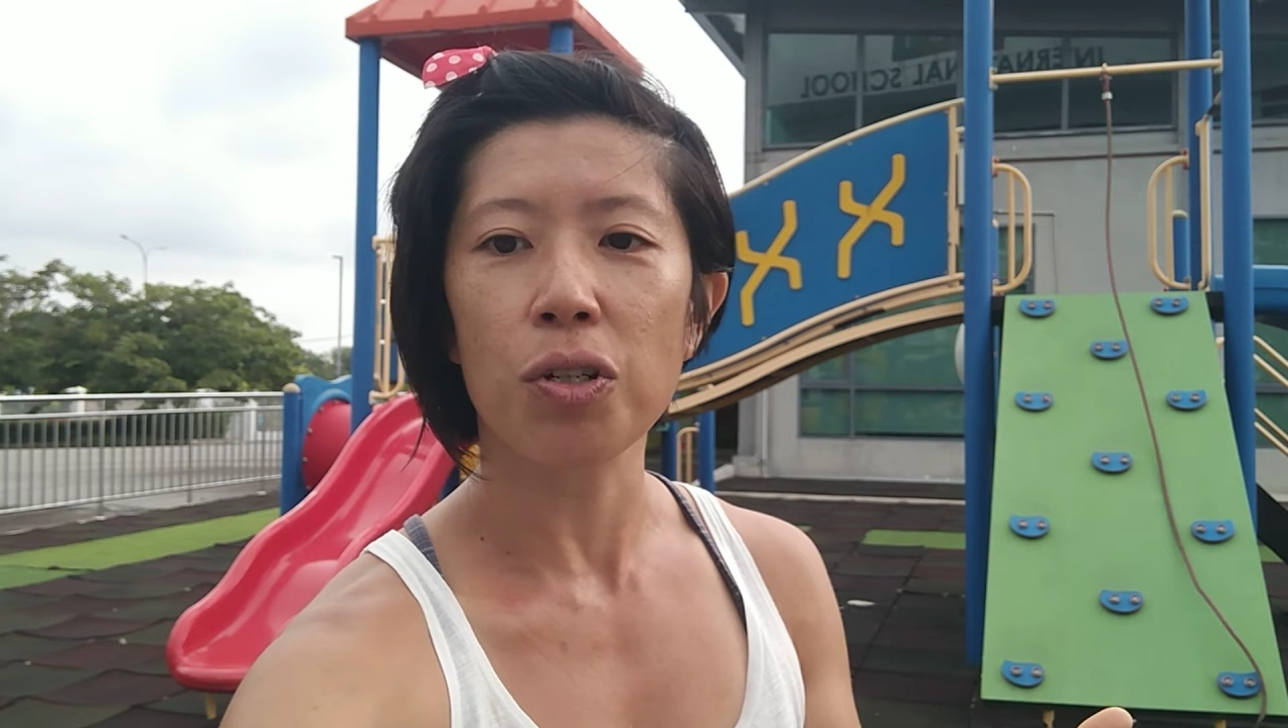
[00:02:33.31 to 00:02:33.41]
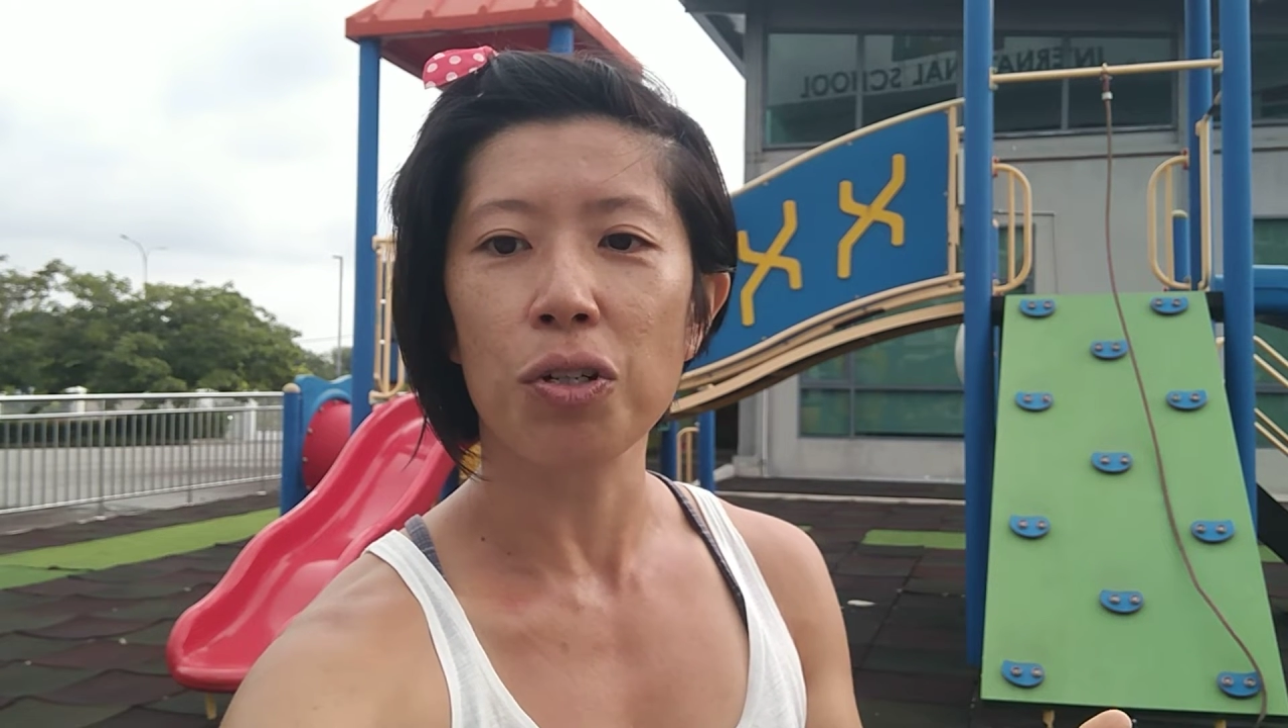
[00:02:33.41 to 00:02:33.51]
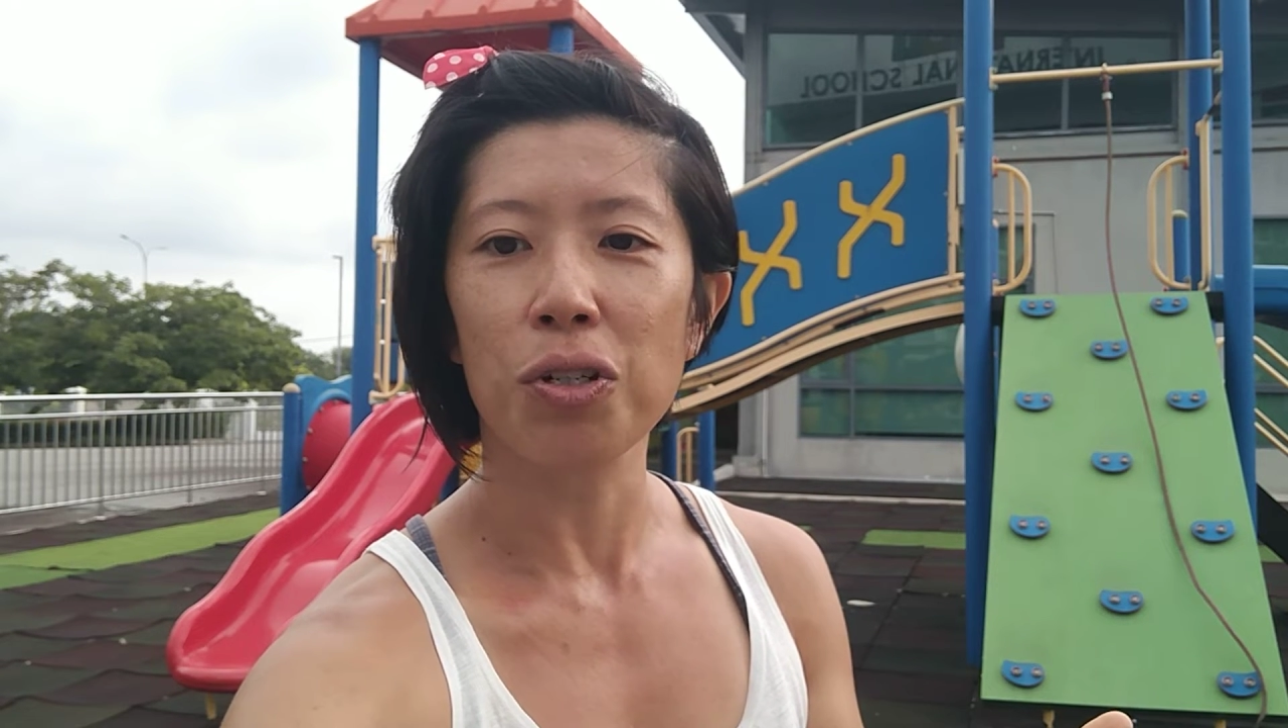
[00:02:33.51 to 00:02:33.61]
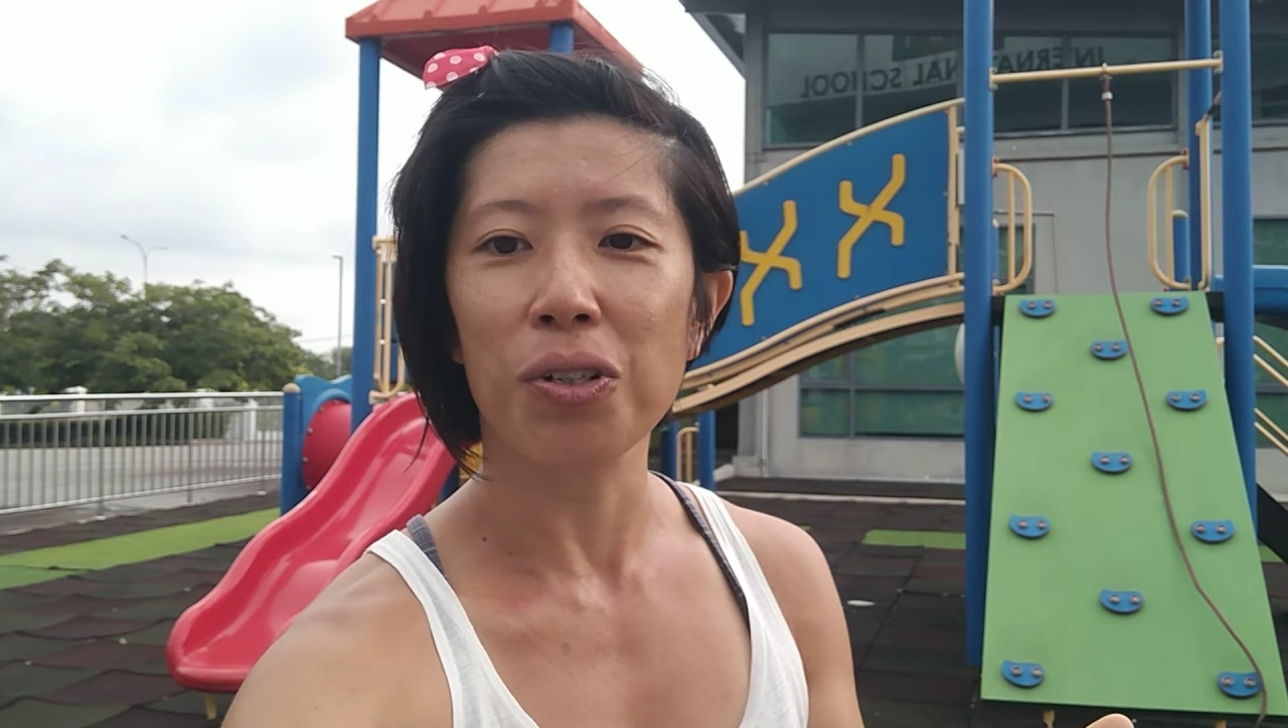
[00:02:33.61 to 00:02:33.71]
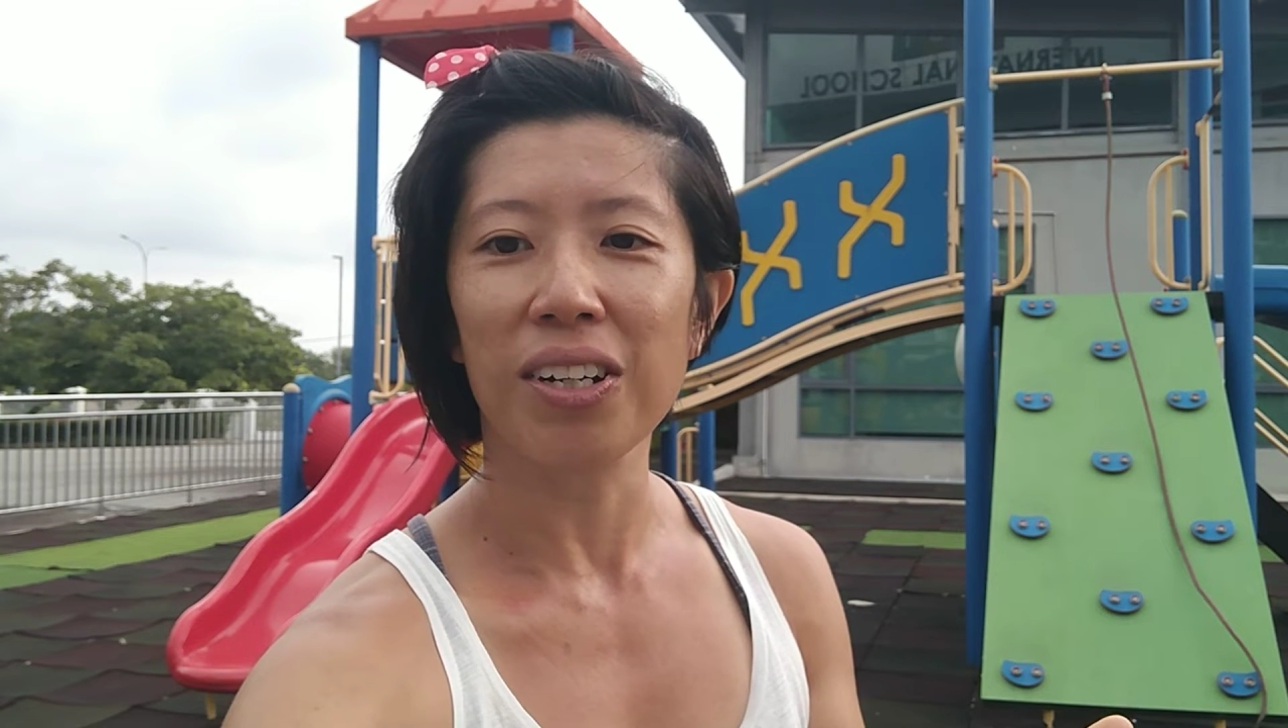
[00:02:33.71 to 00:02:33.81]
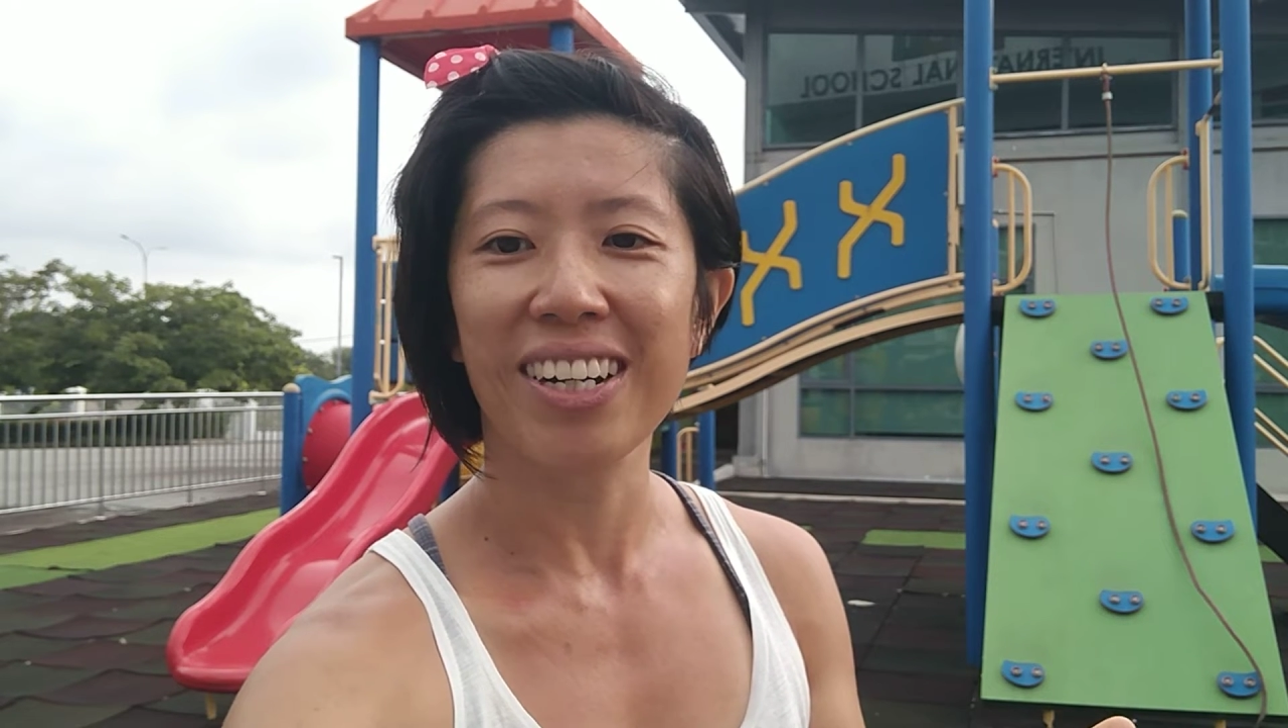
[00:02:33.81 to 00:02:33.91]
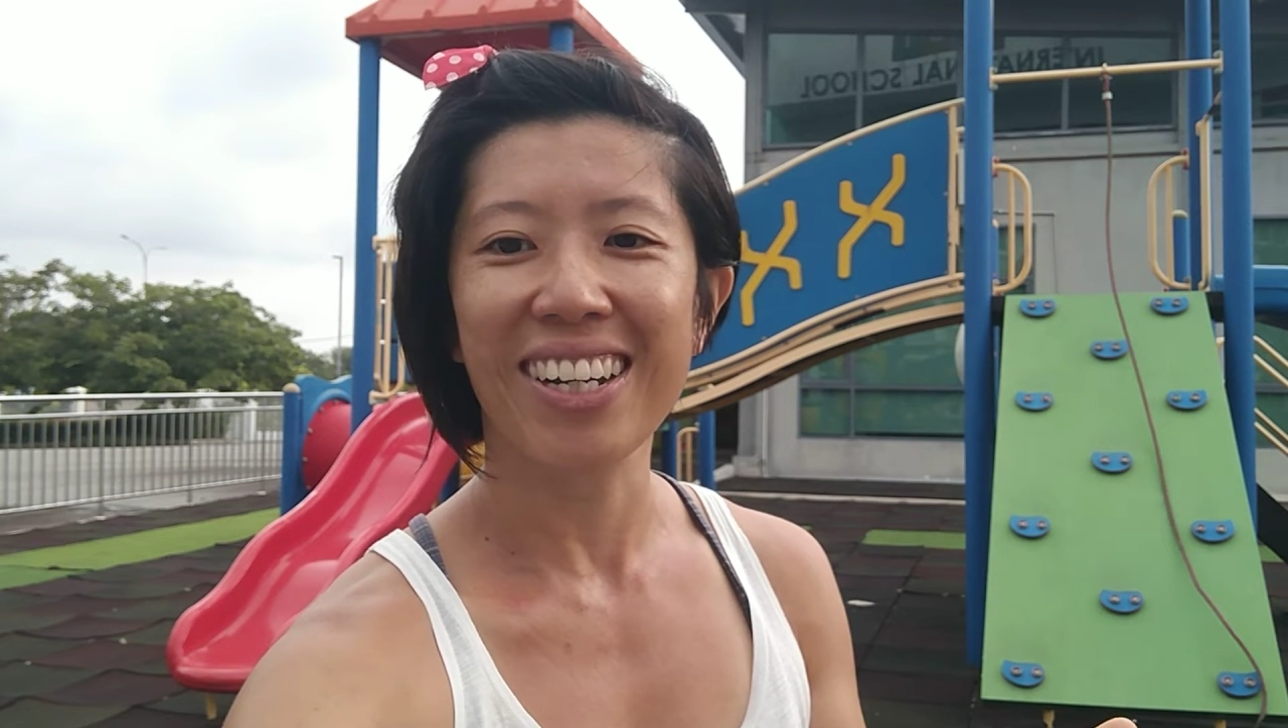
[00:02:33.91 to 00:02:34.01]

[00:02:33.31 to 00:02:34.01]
So